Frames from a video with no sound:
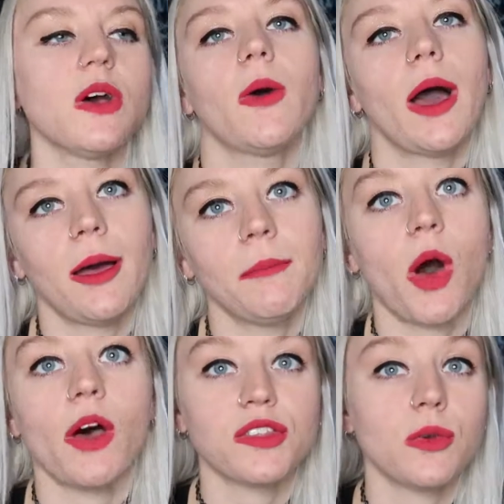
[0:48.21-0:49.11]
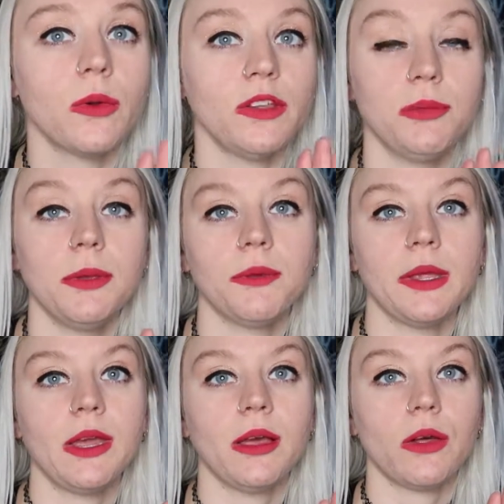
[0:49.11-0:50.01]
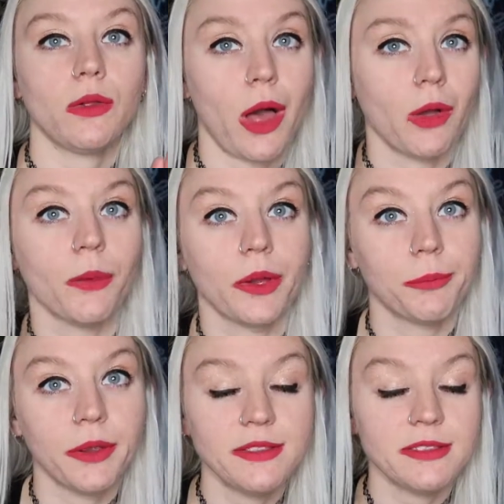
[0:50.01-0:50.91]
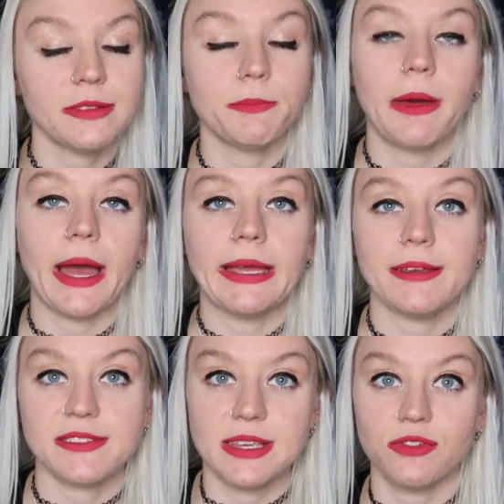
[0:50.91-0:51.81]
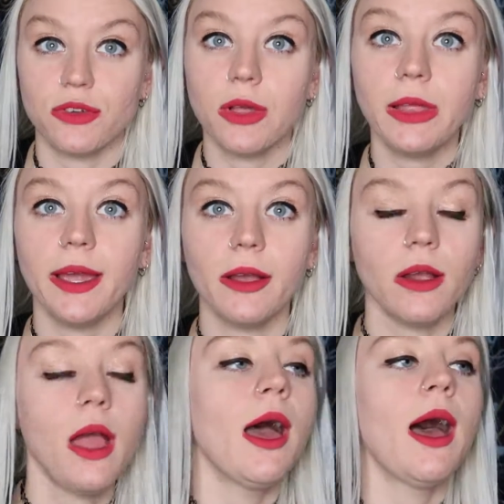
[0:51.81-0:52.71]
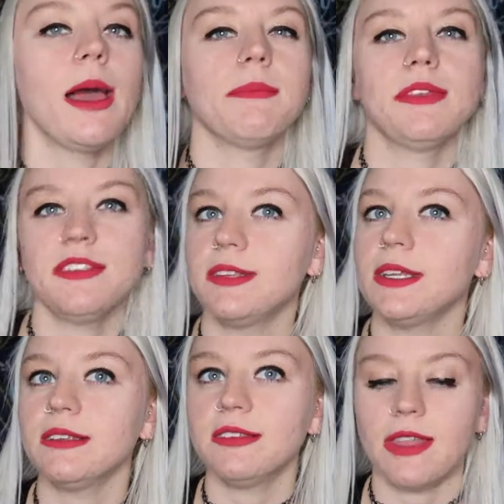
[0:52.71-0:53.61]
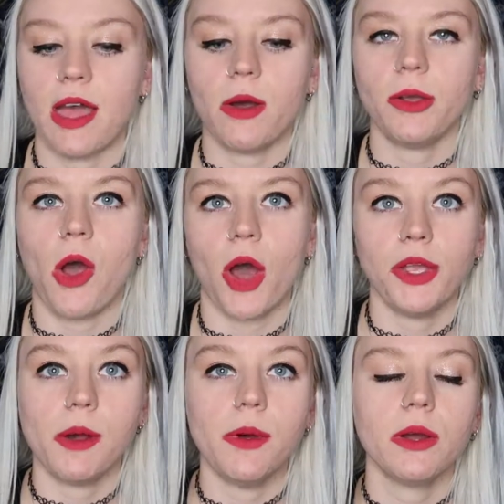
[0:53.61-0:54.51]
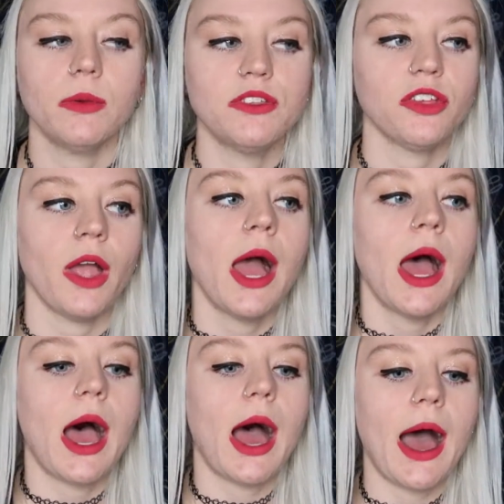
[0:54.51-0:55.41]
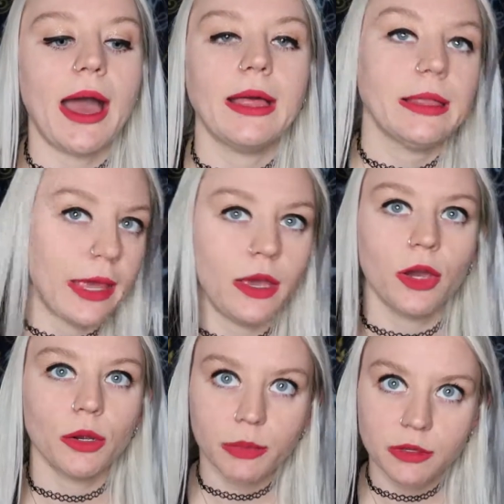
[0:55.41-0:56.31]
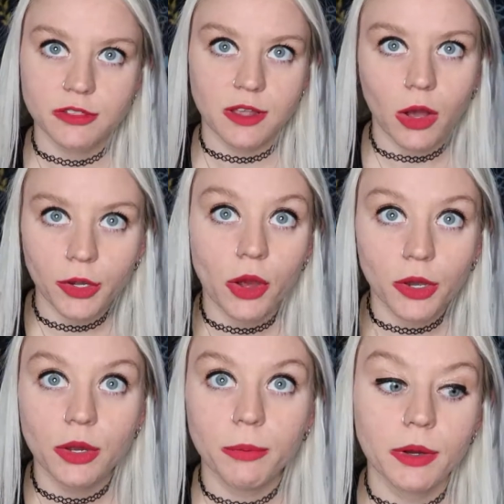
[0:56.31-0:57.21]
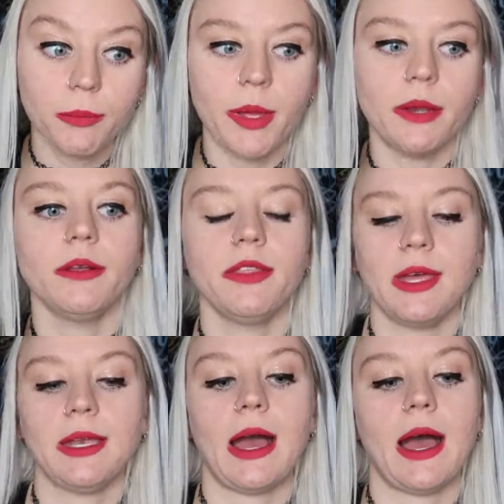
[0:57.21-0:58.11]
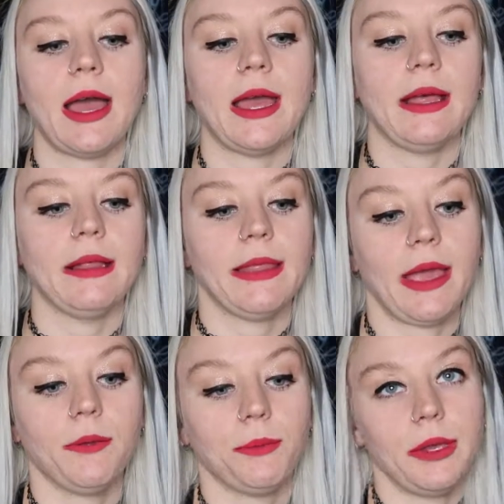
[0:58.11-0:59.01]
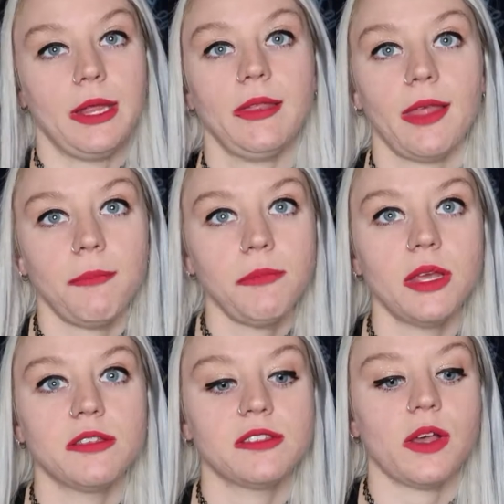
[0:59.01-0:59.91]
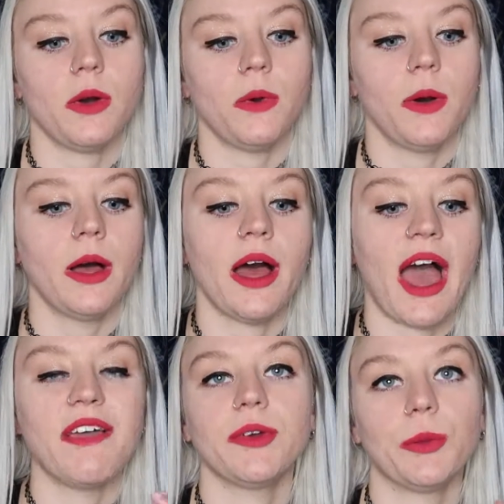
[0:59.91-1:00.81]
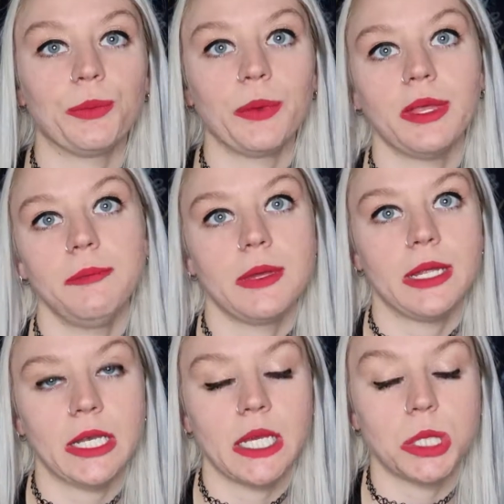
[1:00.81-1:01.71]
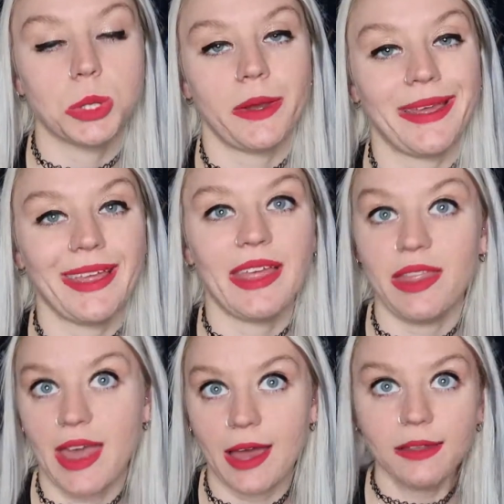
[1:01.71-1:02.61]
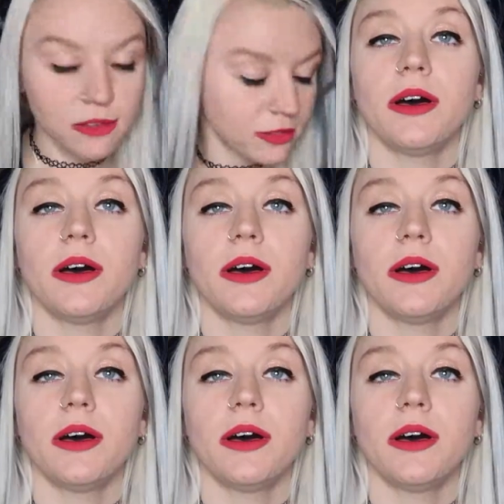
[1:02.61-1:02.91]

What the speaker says: So I'm also going to be reading Clockwork Prince by Cassandra Clare. I'm listening to that on audiobook, which I like her books on audiobook better than I like reading them, so I've really been enjoying that.